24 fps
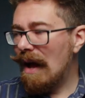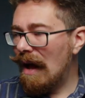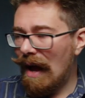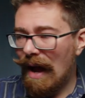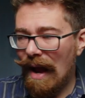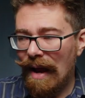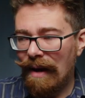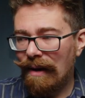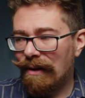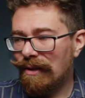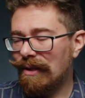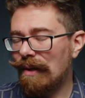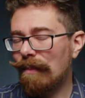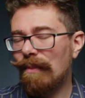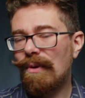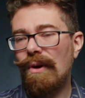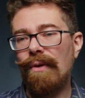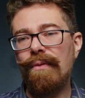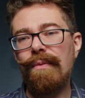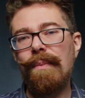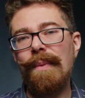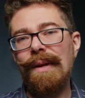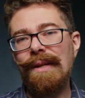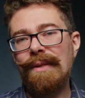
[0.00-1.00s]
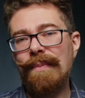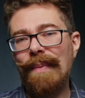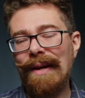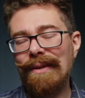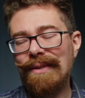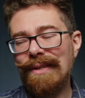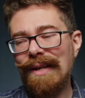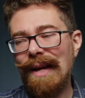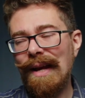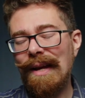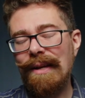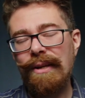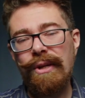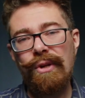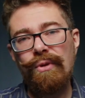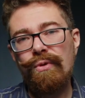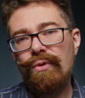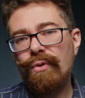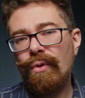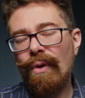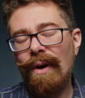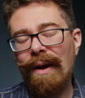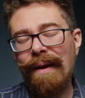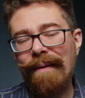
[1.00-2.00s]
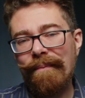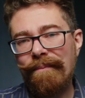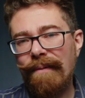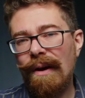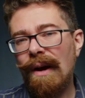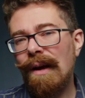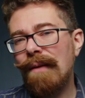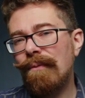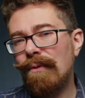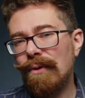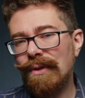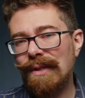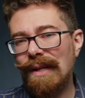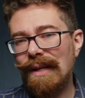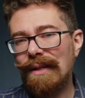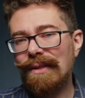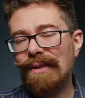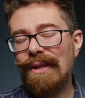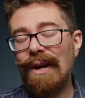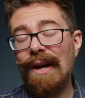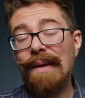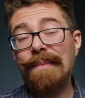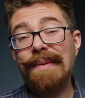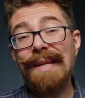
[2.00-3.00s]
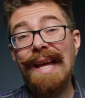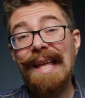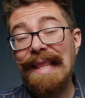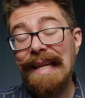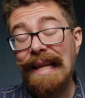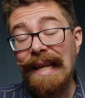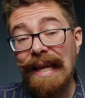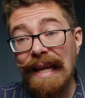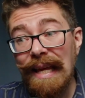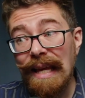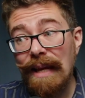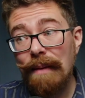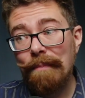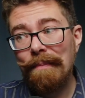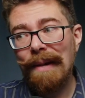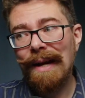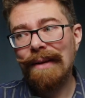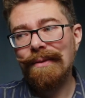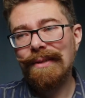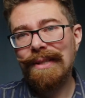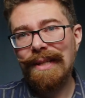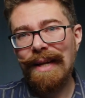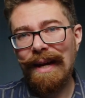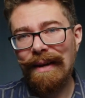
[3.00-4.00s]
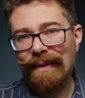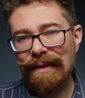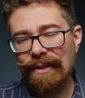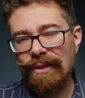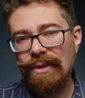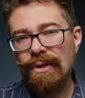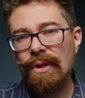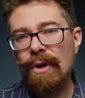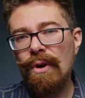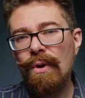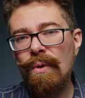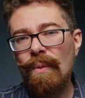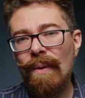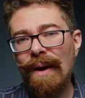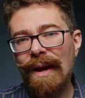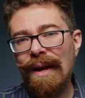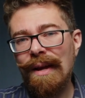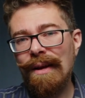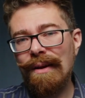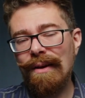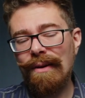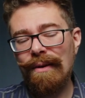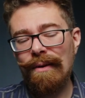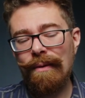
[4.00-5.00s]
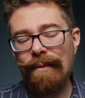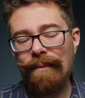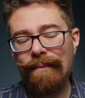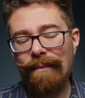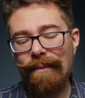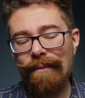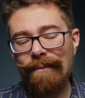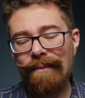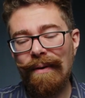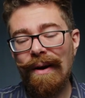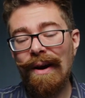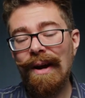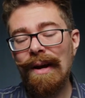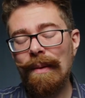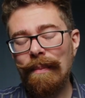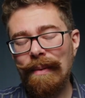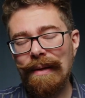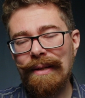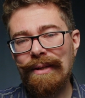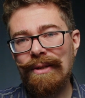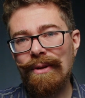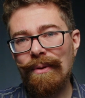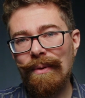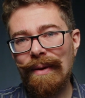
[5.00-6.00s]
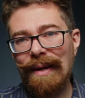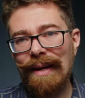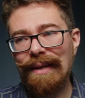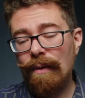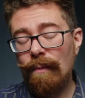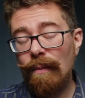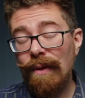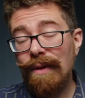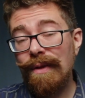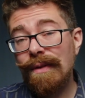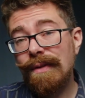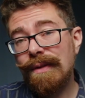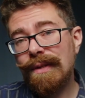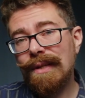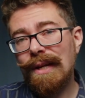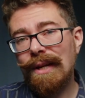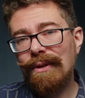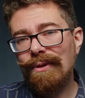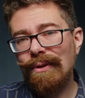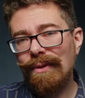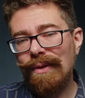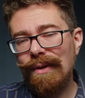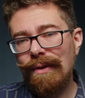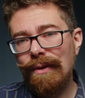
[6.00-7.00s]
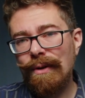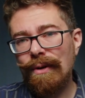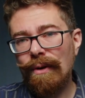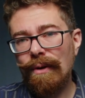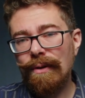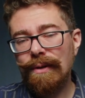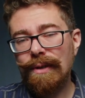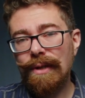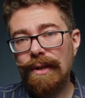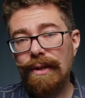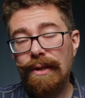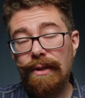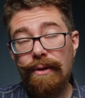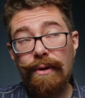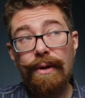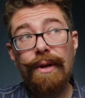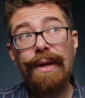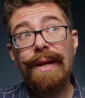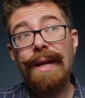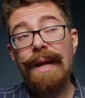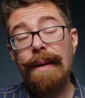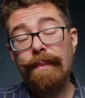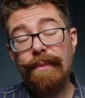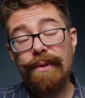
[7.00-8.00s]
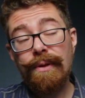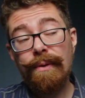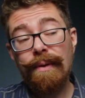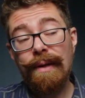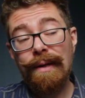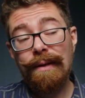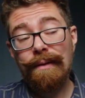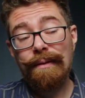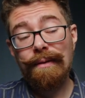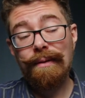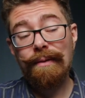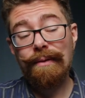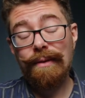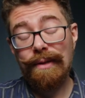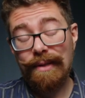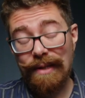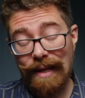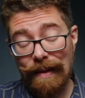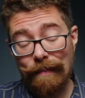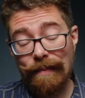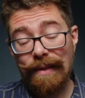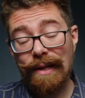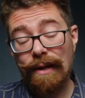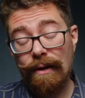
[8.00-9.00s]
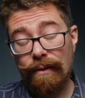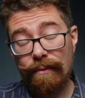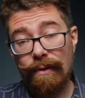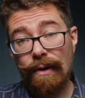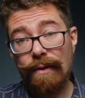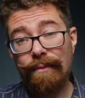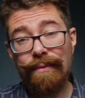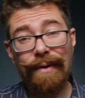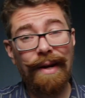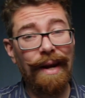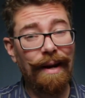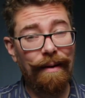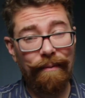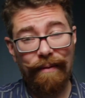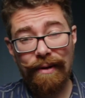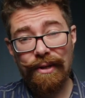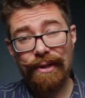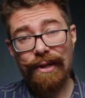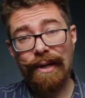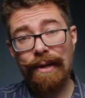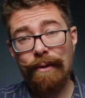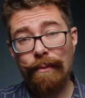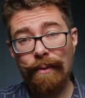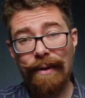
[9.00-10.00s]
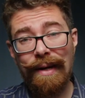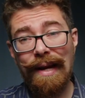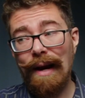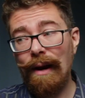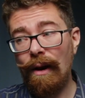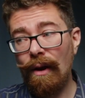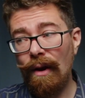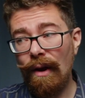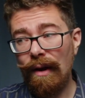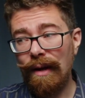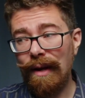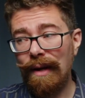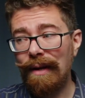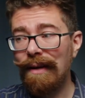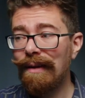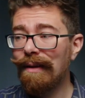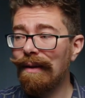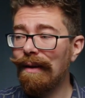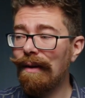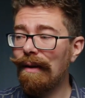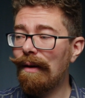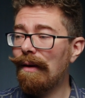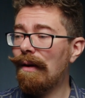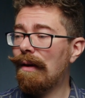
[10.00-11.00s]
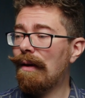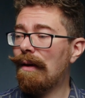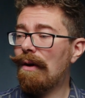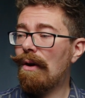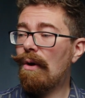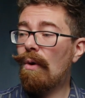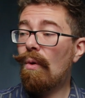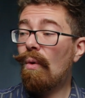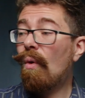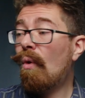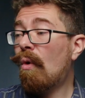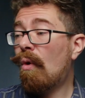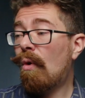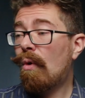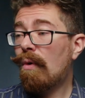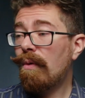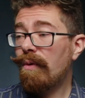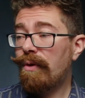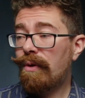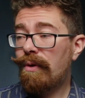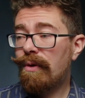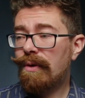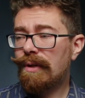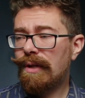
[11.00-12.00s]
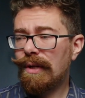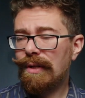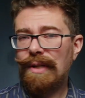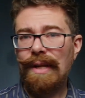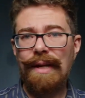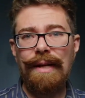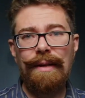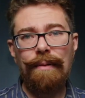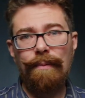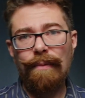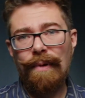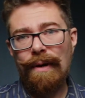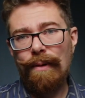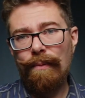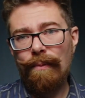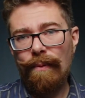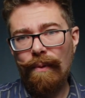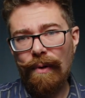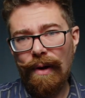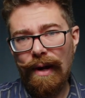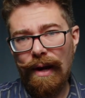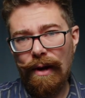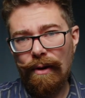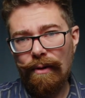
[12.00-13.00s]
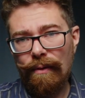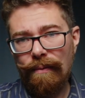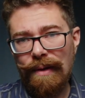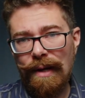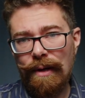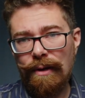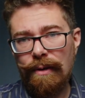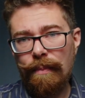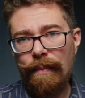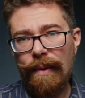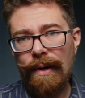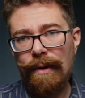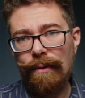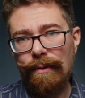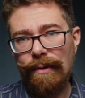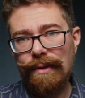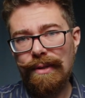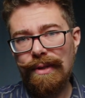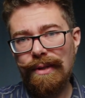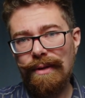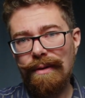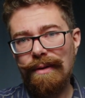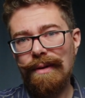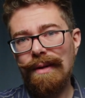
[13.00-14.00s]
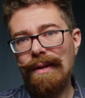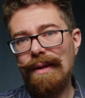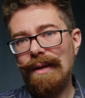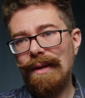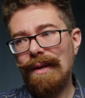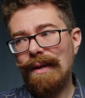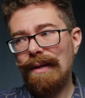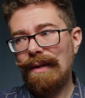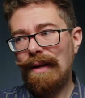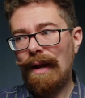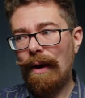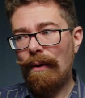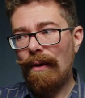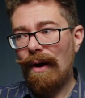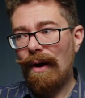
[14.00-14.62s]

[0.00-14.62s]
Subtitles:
and some coffee beans bounce out, and you try it 5 or 6 times and they keep bouncing out, there's no way of viably doing it within the schedule that you got. You could keep doing the same thing over and over again. Eventually you would get lucky. Or you could just say, well, we'll kick it off down to post. Now